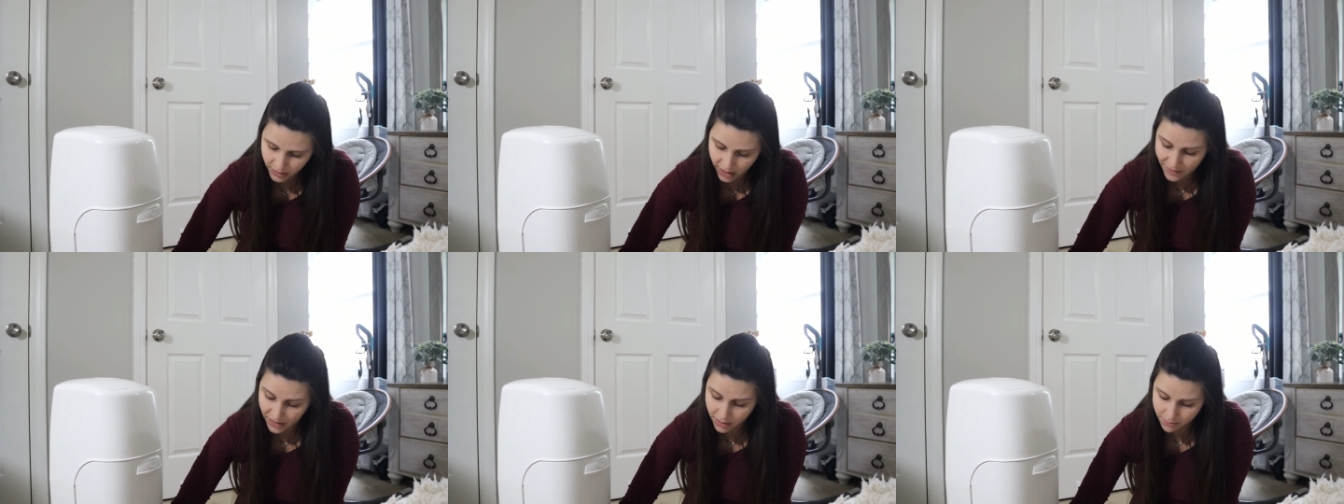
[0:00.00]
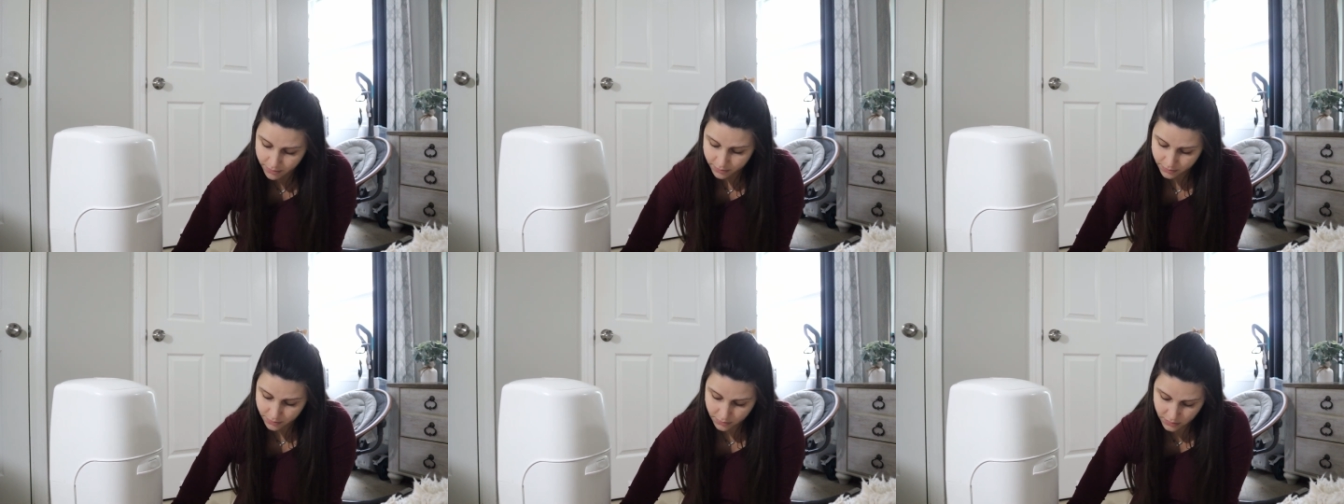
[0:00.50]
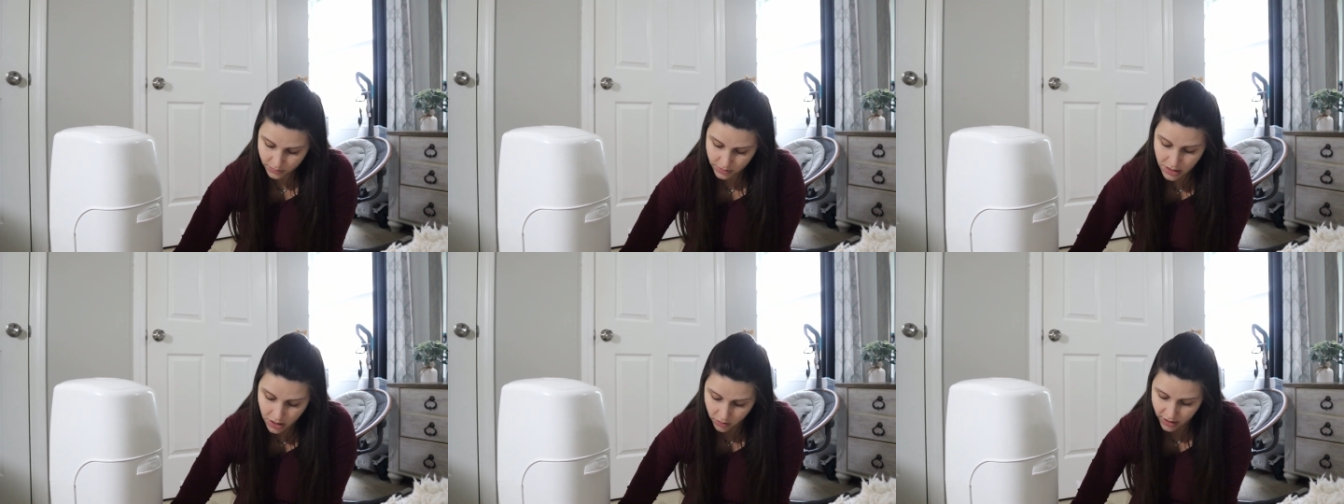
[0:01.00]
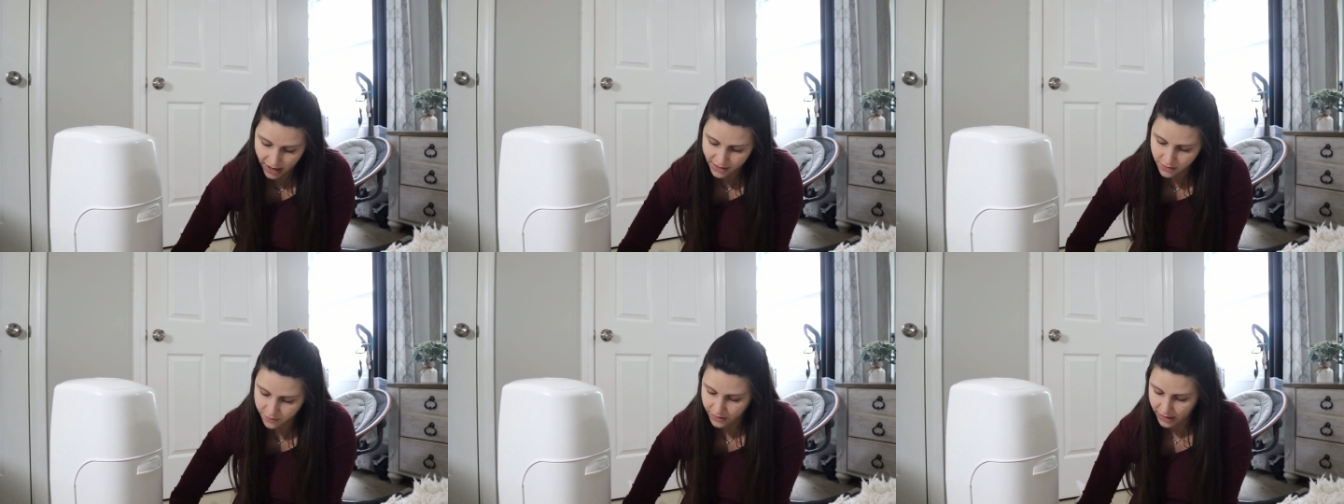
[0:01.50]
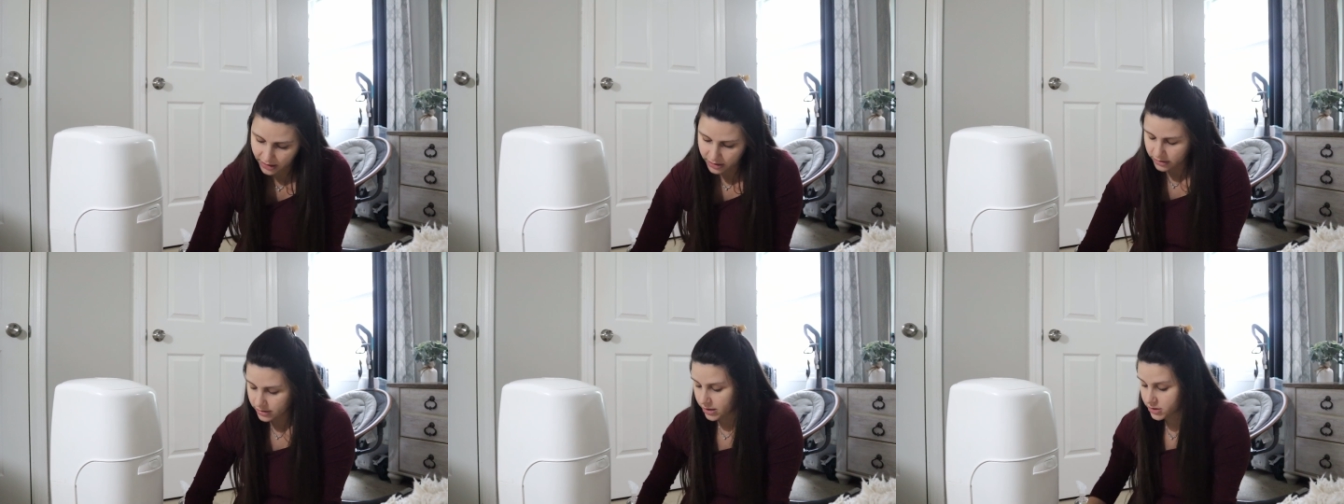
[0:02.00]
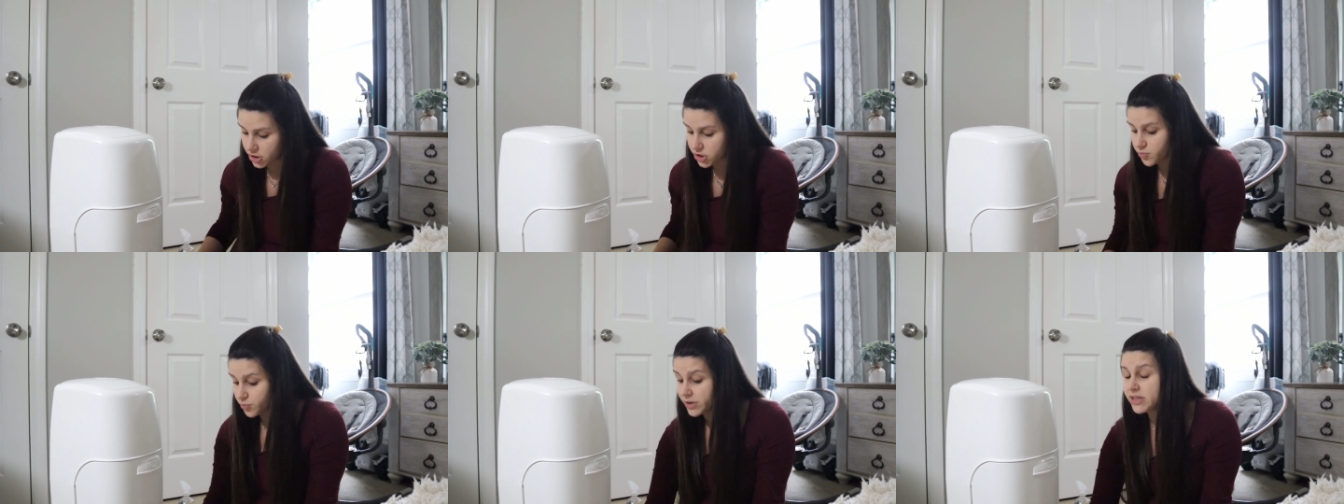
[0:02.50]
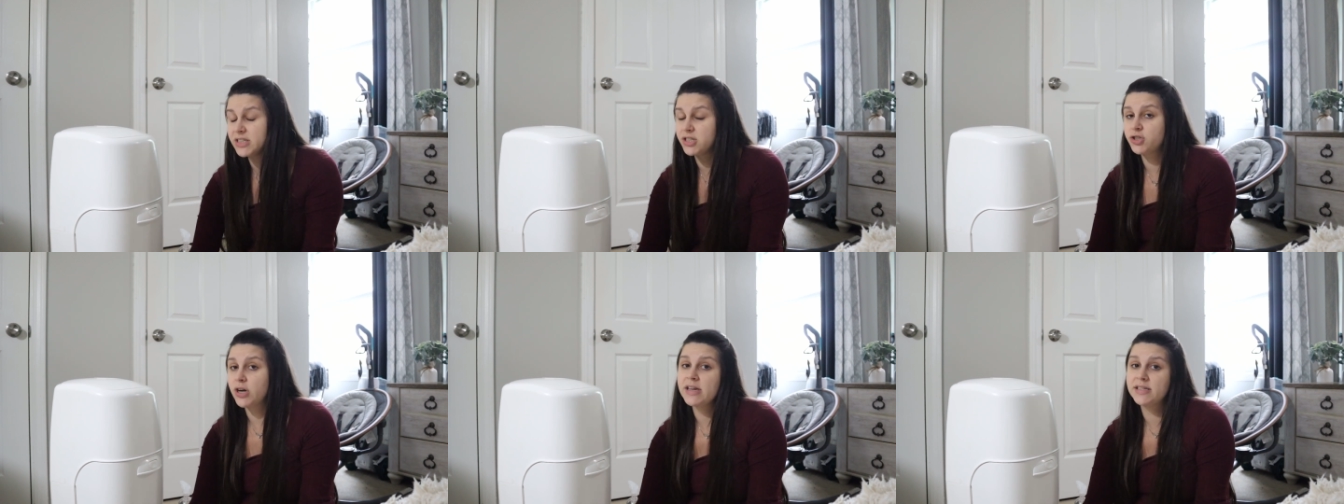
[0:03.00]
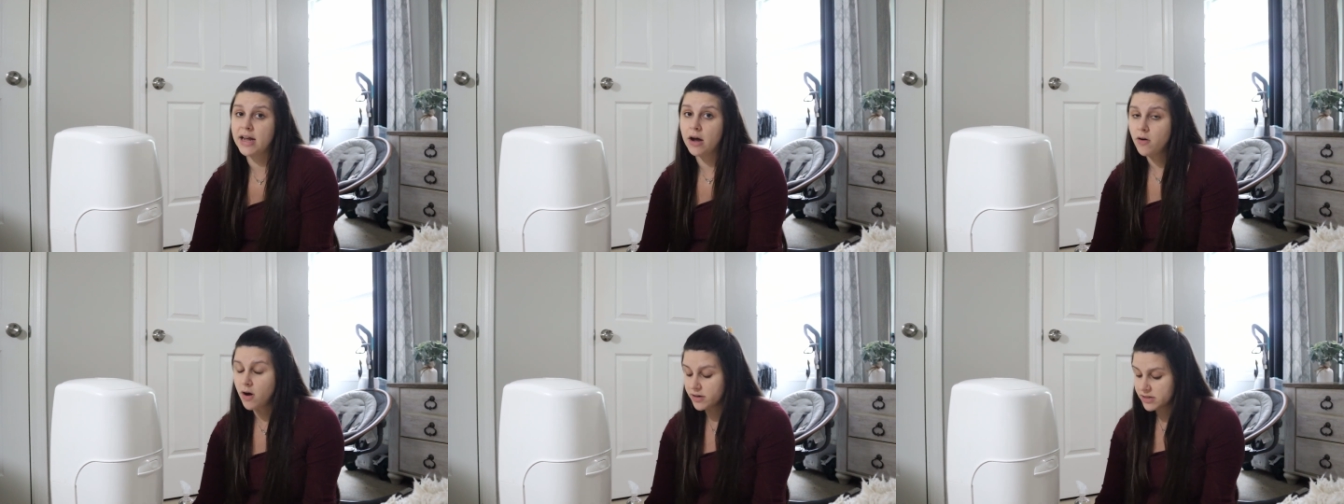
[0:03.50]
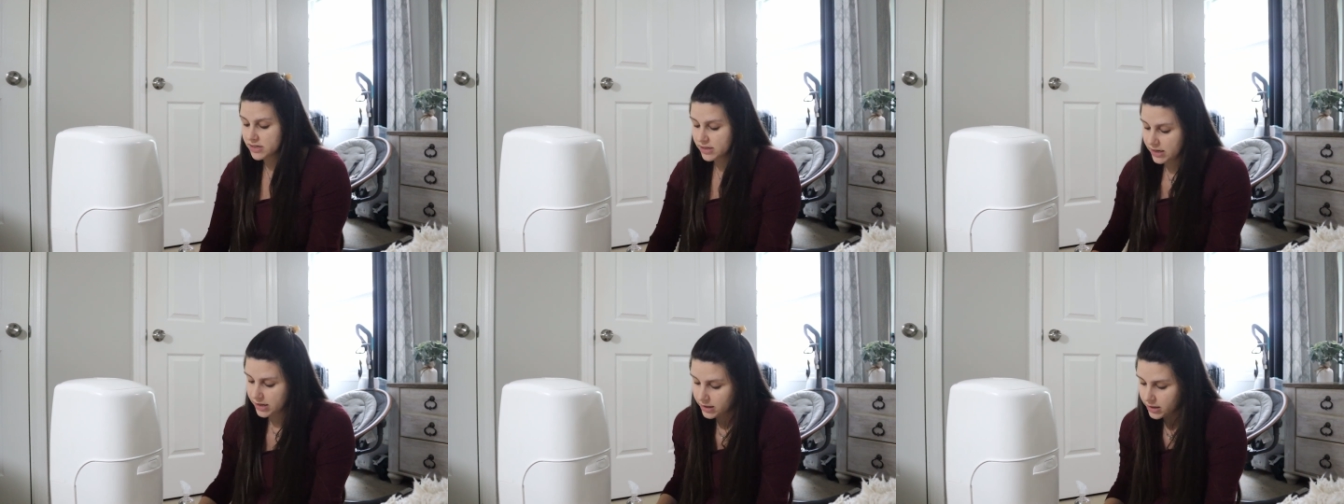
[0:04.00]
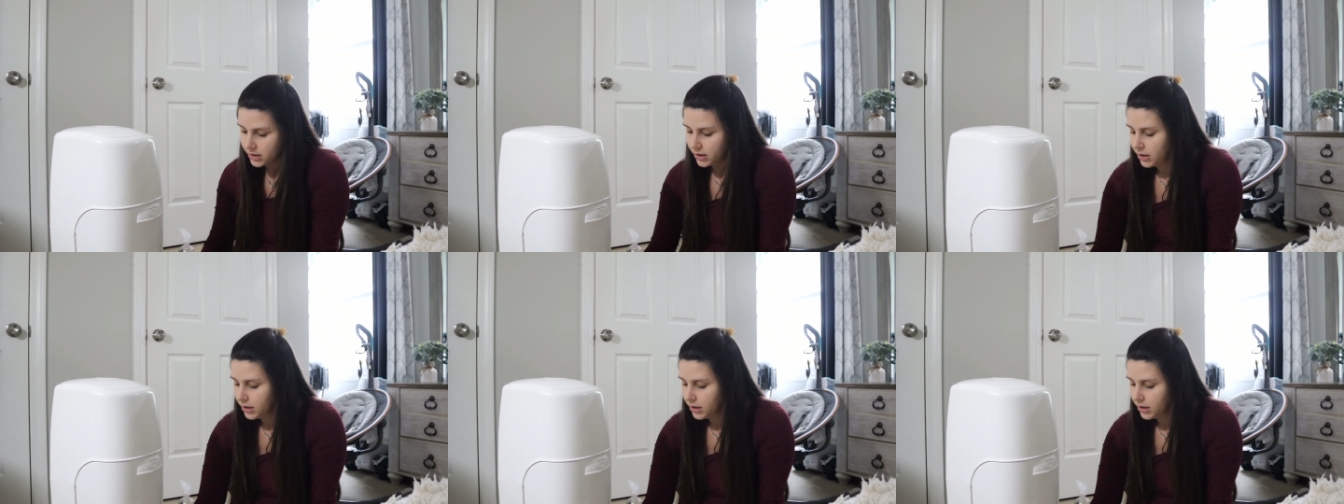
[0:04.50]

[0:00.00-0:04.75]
and then I'm, you know, kind of like just really stressed out, honestly.